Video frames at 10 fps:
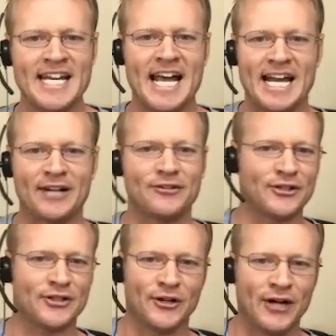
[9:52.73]
and I'd
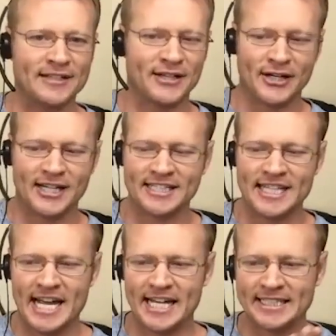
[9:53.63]
rather go out there and
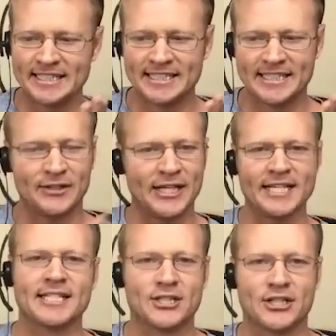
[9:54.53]
and you know
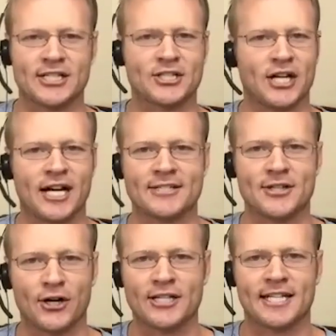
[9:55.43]
hit the streets trying as
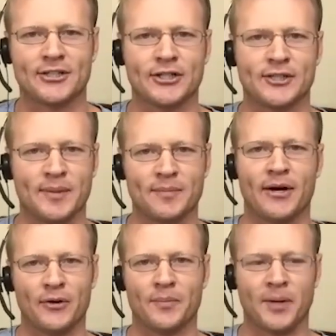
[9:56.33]
hard as i could to be
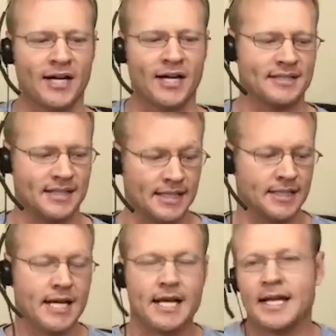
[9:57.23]
my own boss then
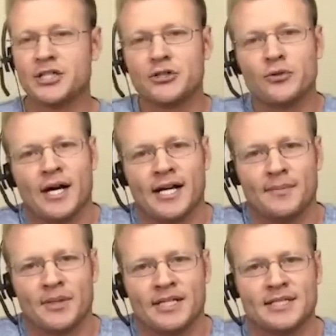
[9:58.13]
that's just who i
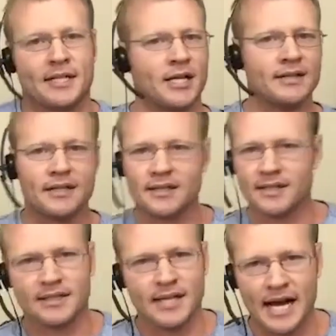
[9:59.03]
am on the inside not that
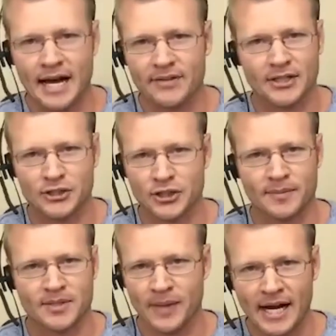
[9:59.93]
having a
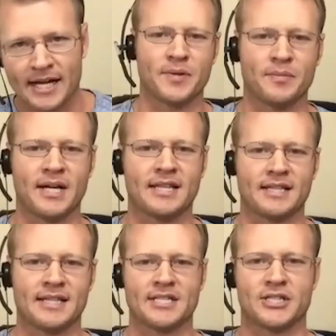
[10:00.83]
job is bad but i
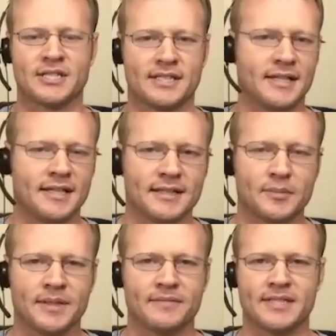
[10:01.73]
think that's just a, di- a little bit of a